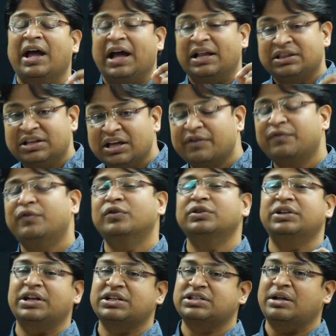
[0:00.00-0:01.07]
And therefore,
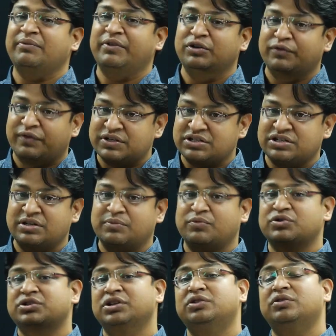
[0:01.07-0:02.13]
the next time when you face the same
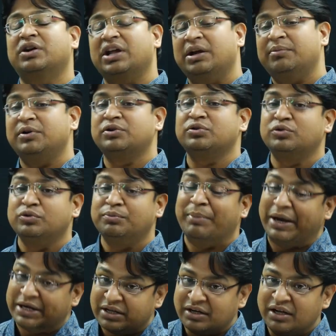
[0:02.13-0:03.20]
question, you are able to do
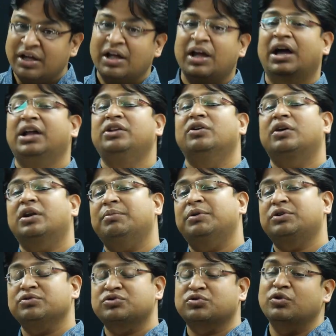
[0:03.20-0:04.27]
better and you are
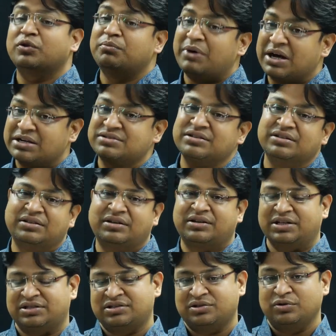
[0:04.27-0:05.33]
able to score marks in the
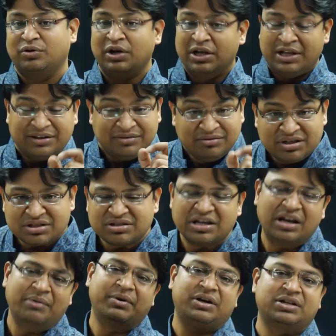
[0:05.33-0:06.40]
test. So this
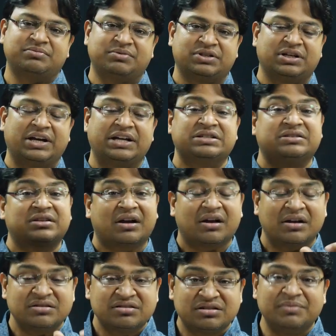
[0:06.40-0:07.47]
element is missing, guys. The
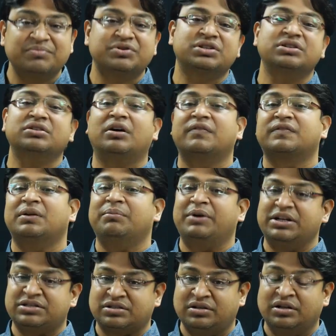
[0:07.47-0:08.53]
consumption of the
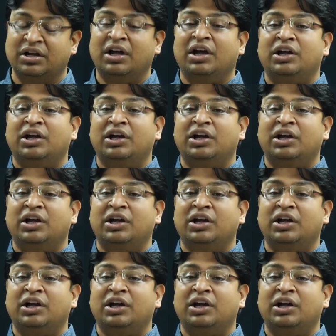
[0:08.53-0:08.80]
medicine.